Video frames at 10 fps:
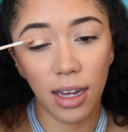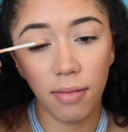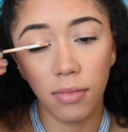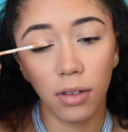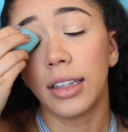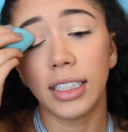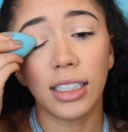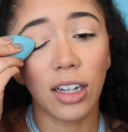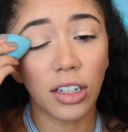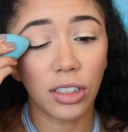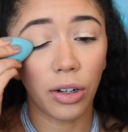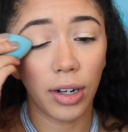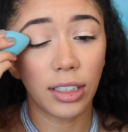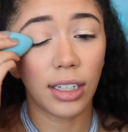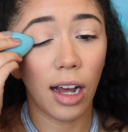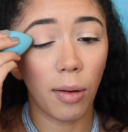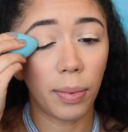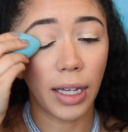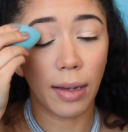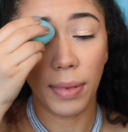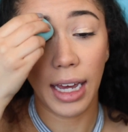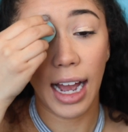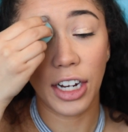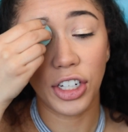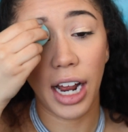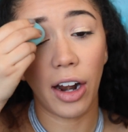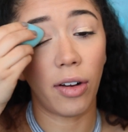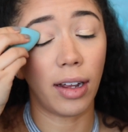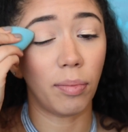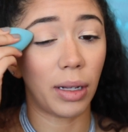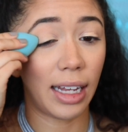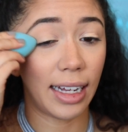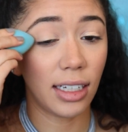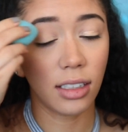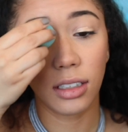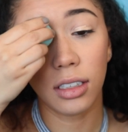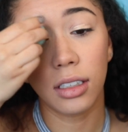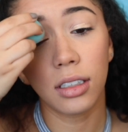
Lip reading: them. This is also going to help keep the eyeshadow in place.